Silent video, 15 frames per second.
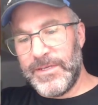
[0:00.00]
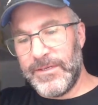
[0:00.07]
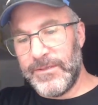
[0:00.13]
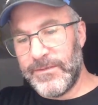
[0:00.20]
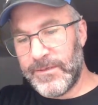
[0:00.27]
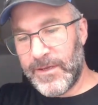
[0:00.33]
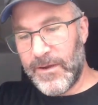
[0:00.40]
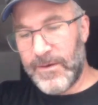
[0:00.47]

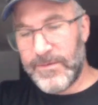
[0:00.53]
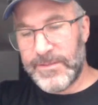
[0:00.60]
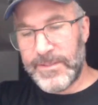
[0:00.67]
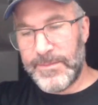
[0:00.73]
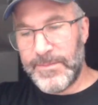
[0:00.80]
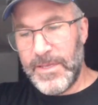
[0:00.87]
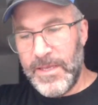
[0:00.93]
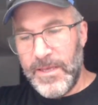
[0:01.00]
particular cards,
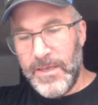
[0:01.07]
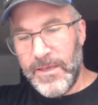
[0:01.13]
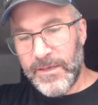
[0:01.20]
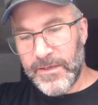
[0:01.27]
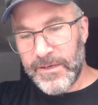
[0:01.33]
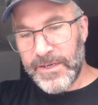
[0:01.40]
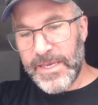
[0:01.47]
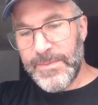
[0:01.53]
and I'm
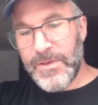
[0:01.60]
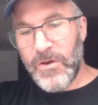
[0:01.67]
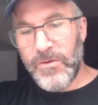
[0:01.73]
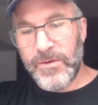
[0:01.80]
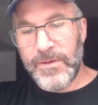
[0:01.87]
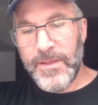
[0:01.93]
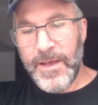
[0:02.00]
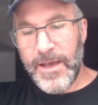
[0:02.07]
going to keep
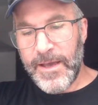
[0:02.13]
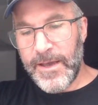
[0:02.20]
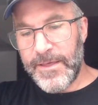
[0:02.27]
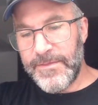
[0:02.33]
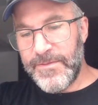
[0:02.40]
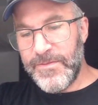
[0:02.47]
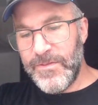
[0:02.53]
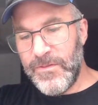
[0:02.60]
going.
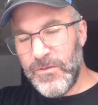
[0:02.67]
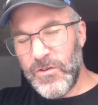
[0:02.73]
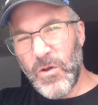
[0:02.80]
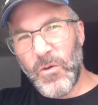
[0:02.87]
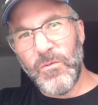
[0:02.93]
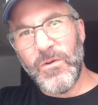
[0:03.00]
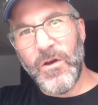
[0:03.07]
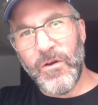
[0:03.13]
I
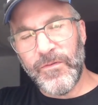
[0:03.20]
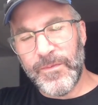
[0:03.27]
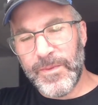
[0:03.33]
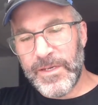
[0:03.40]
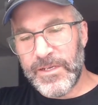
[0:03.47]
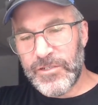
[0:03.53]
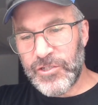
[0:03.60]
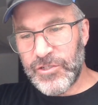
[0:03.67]
don't know if I'm
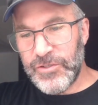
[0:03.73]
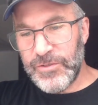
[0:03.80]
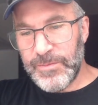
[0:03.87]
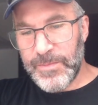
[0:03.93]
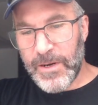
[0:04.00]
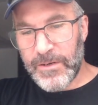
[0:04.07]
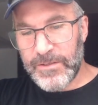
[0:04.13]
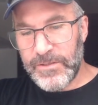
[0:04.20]
going to
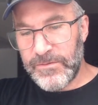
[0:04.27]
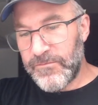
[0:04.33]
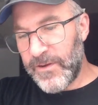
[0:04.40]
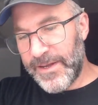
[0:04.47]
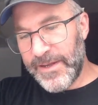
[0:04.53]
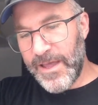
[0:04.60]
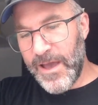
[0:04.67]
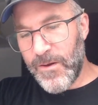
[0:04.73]
shoot part two
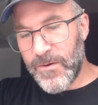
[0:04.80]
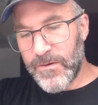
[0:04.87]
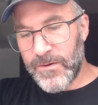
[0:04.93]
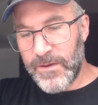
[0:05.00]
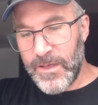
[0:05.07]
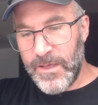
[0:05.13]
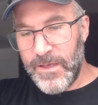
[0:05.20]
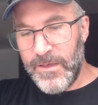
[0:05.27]
right now
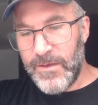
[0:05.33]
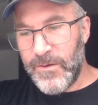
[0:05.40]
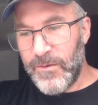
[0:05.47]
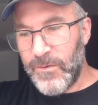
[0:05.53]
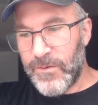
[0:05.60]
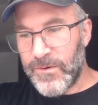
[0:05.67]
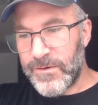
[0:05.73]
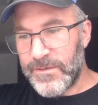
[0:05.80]
or
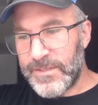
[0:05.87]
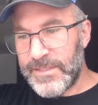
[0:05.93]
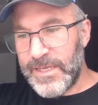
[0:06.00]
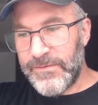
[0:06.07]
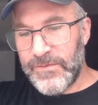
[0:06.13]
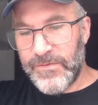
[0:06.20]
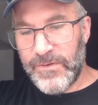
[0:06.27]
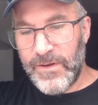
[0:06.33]

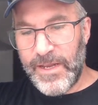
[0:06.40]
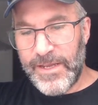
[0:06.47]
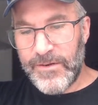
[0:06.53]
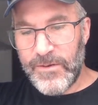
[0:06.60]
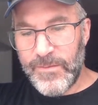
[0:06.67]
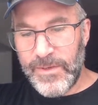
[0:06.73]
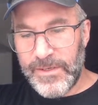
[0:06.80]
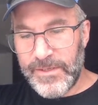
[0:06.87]
save it for
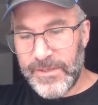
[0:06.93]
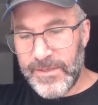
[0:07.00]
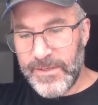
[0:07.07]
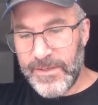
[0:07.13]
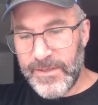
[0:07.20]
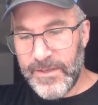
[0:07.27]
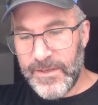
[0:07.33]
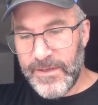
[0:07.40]
later, but
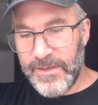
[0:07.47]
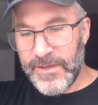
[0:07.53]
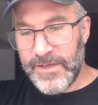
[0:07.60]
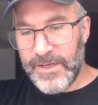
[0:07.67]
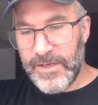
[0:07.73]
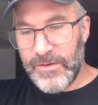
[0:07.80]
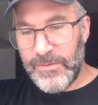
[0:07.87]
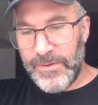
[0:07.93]

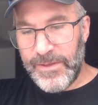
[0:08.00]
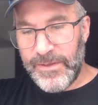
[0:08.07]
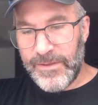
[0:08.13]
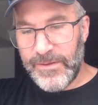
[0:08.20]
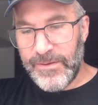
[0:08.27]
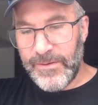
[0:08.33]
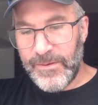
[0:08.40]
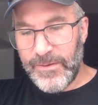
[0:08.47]
here we
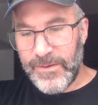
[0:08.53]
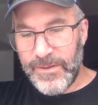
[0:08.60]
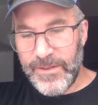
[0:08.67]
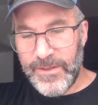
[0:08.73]
go.